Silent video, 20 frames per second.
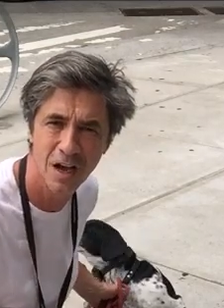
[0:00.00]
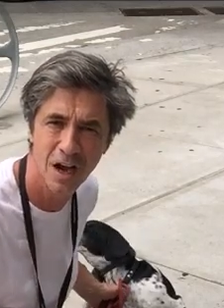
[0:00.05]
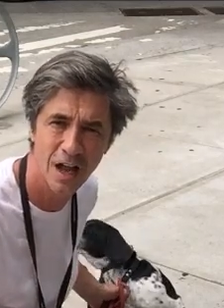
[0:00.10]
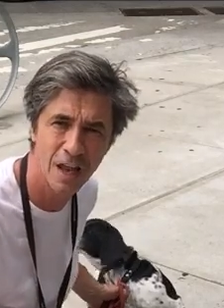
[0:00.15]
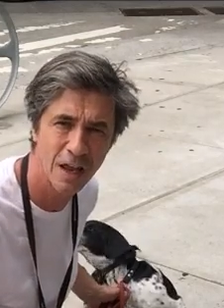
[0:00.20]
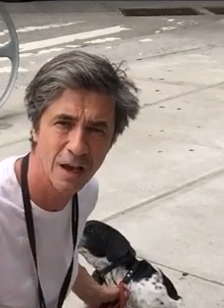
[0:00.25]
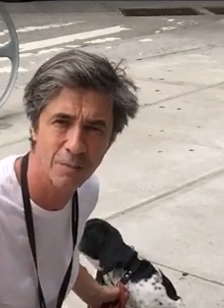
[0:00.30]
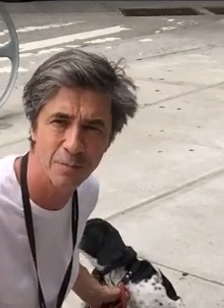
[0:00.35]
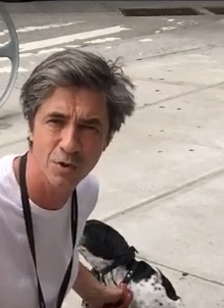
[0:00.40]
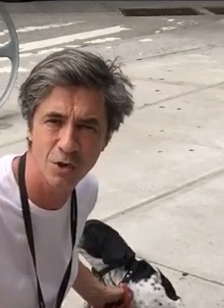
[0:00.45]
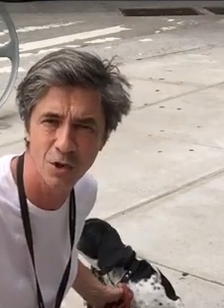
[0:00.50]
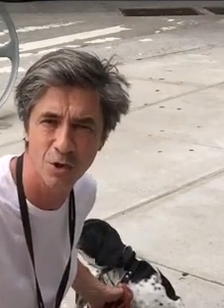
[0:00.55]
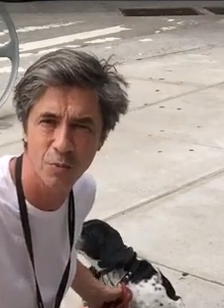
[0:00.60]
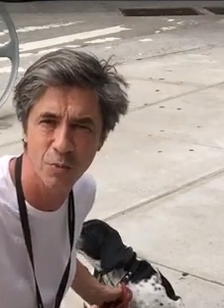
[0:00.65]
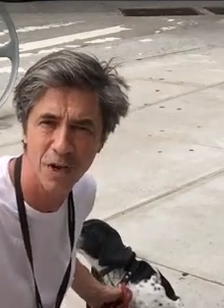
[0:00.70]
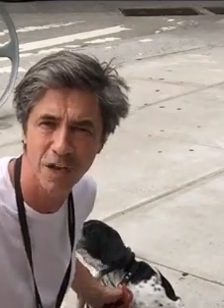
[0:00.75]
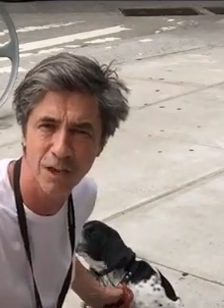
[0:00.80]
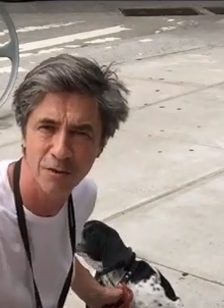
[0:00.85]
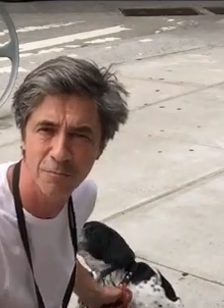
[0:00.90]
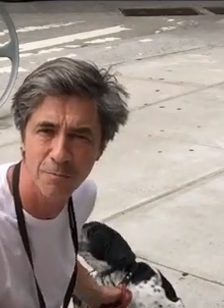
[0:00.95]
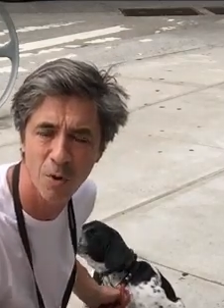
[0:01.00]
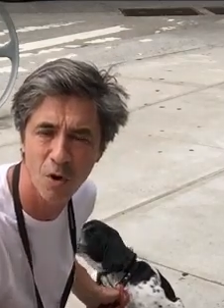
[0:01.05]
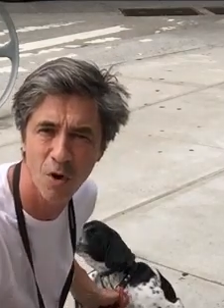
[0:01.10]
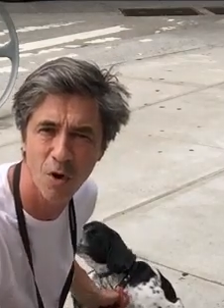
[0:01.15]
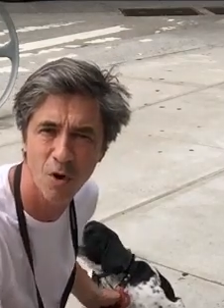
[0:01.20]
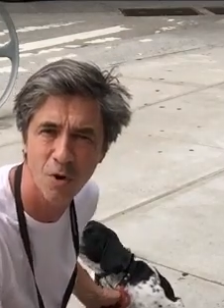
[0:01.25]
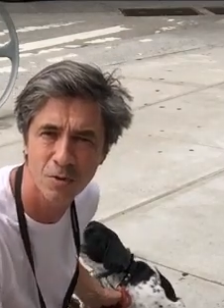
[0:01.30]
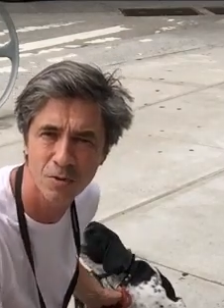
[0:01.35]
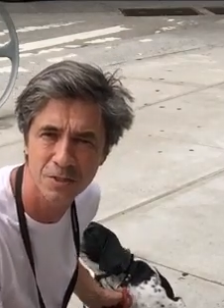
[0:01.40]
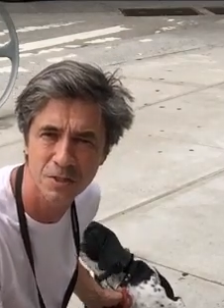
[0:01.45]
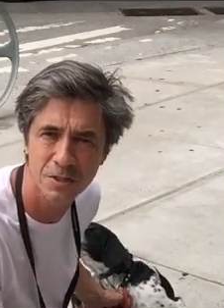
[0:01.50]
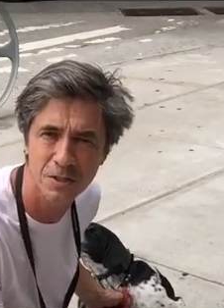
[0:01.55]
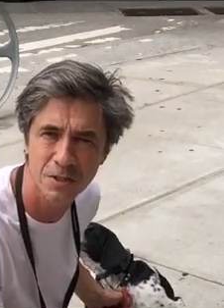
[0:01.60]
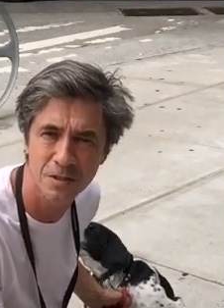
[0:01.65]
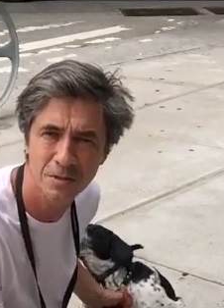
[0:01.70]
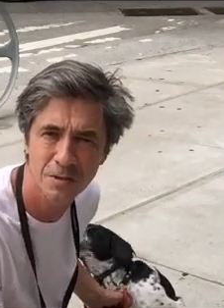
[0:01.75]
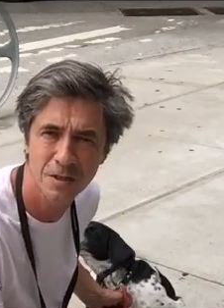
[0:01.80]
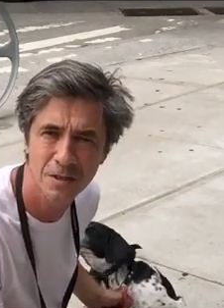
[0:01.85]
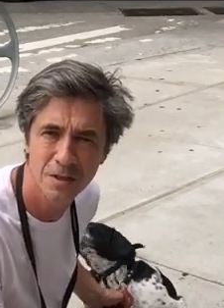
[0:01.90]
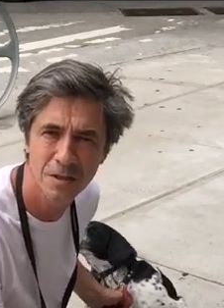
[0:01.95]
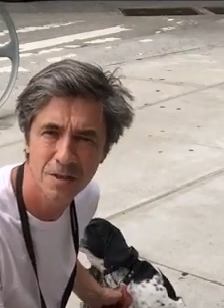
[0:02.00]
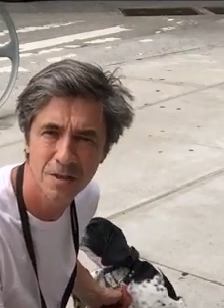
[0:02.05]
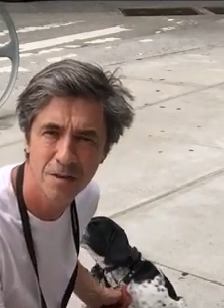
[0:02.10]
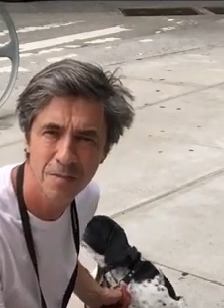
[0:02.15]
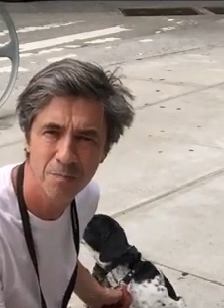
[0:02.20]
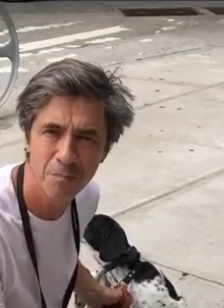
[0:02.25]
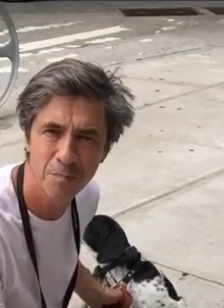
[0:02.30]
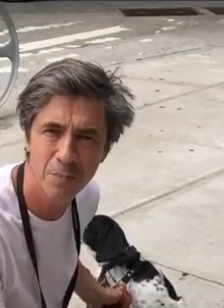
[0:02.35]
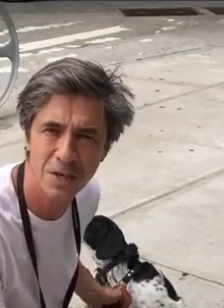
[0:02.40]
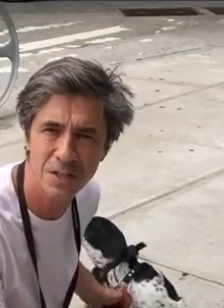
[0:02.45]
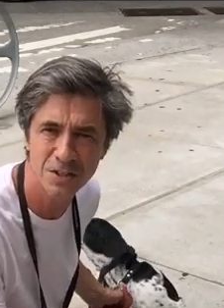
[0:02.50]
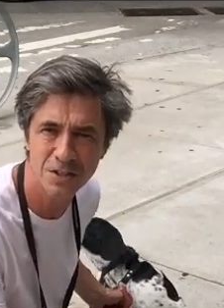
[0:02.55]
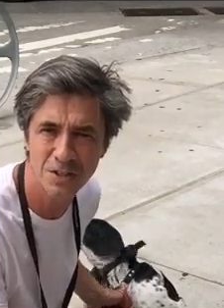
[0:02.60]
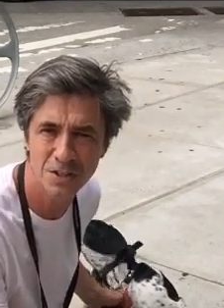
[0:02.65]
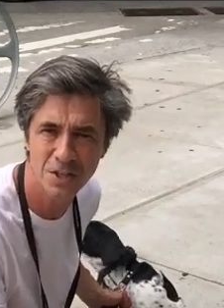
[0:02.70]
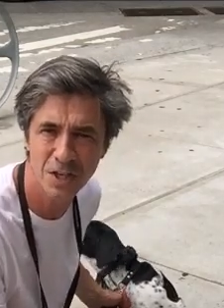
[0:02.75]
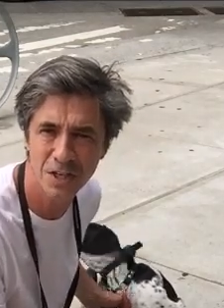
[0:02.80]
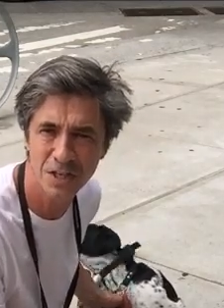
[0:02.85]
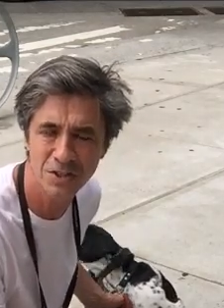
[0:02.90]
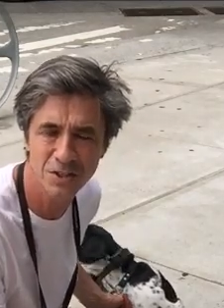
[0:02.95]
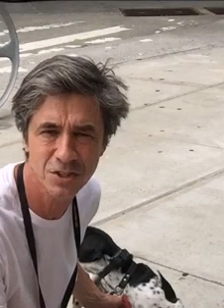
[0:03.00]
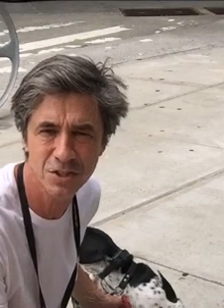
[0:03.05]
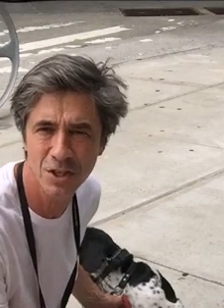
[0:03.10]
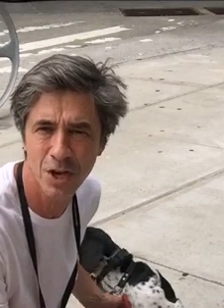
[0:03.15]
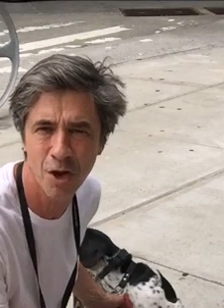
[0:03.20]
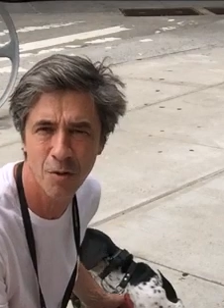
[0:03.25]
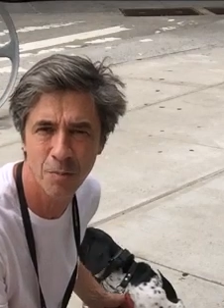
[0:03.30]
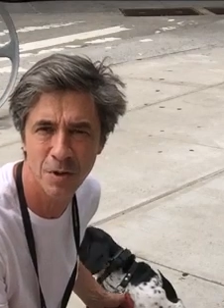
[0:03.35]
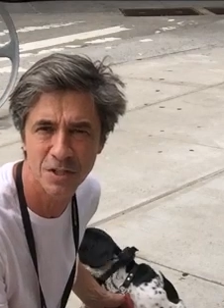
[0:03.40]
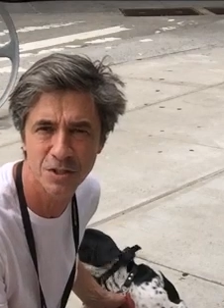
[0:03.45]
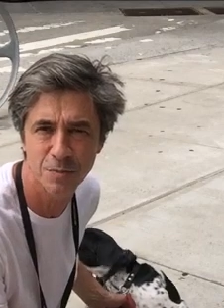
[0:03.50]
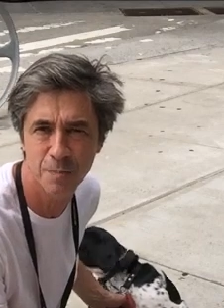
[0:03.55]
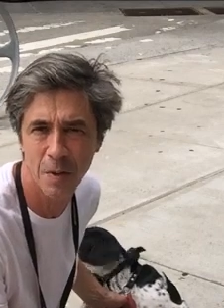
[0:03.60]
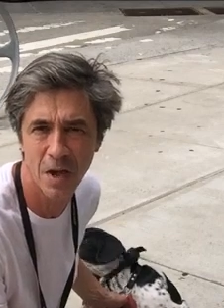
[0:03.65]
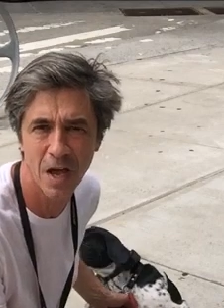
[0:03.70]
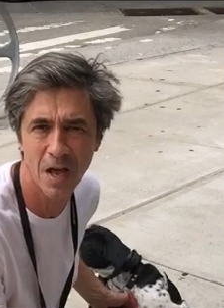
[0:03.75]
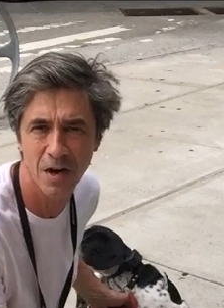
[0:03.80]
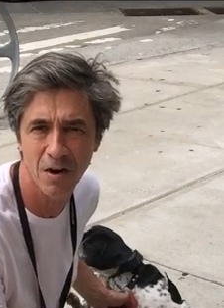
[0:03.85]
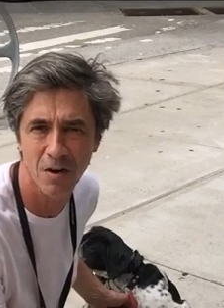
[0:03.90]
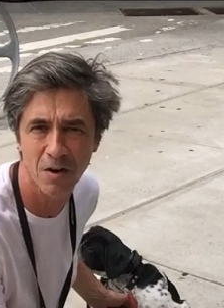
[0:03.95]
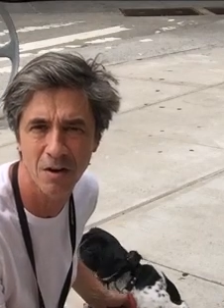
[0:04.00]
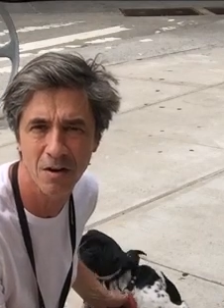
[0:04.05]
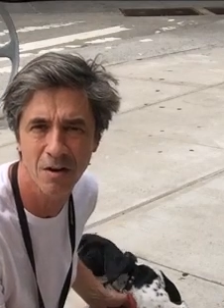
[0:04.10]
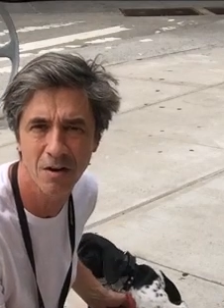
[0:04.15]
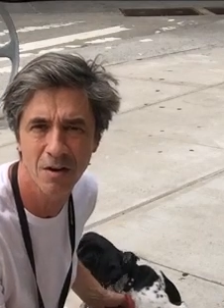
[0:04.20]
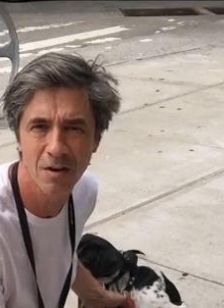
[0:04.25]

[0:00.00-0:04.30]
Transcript: I'll have him do the weave poles. But he's, he's so much better.